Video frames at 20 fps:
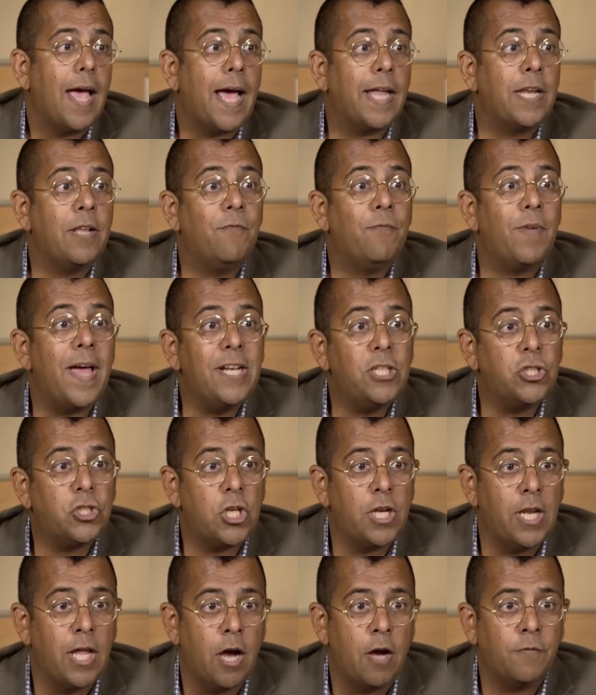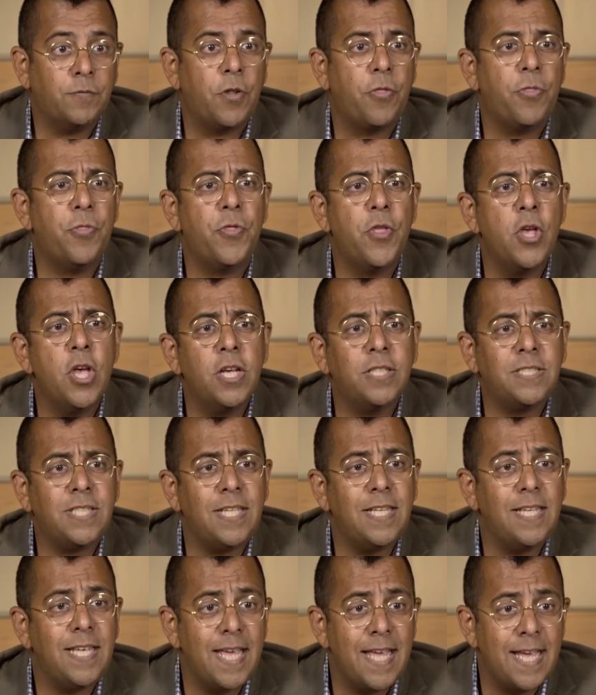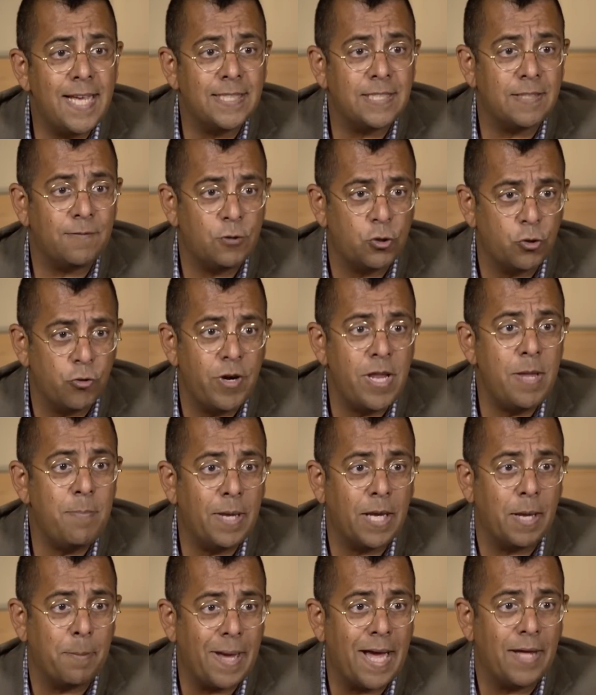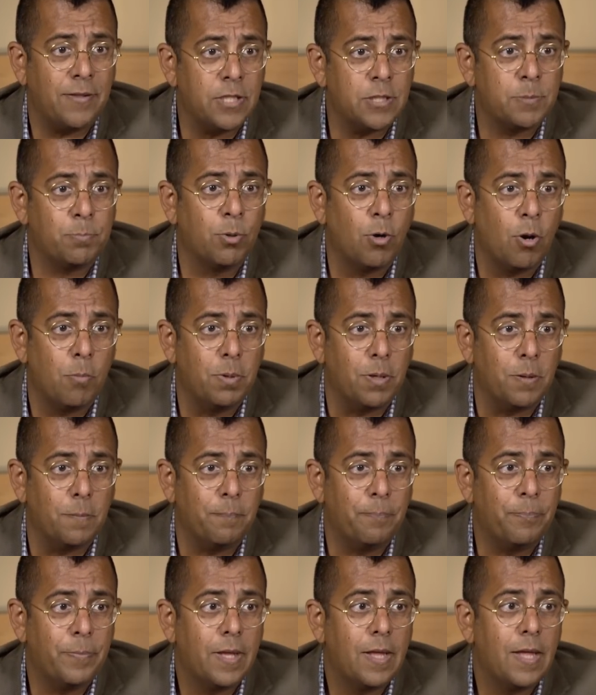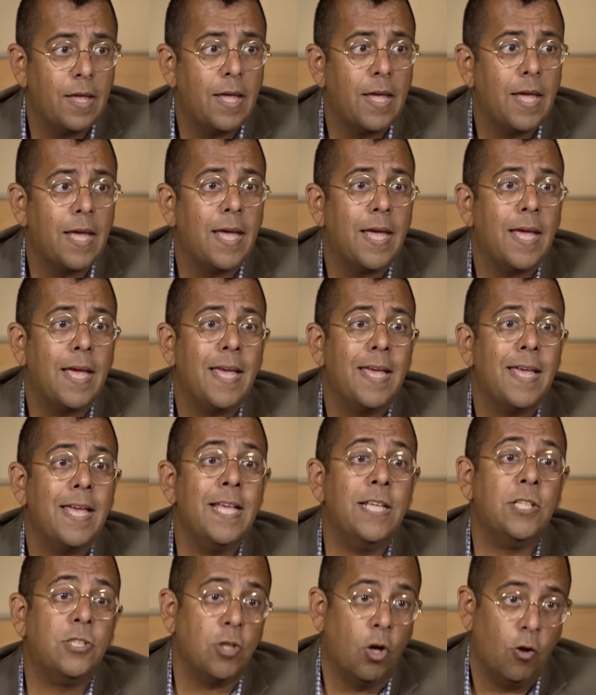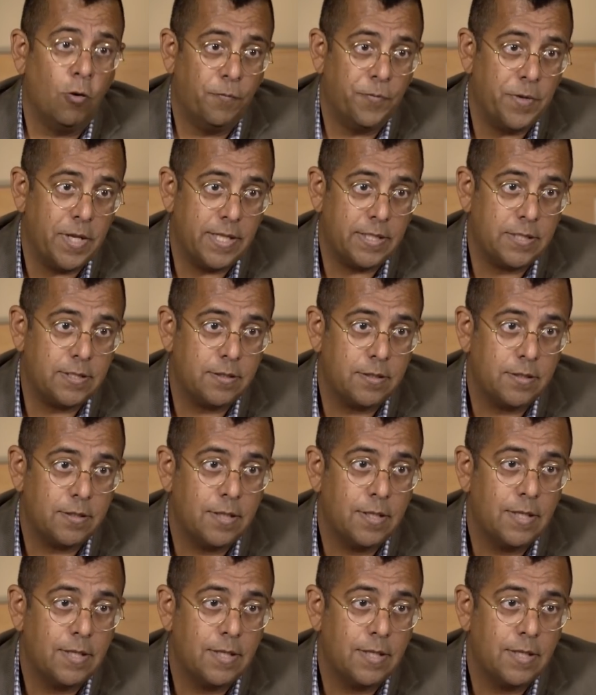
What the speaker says: And eventually, after 30 years of dreaming about this problem, he solved it.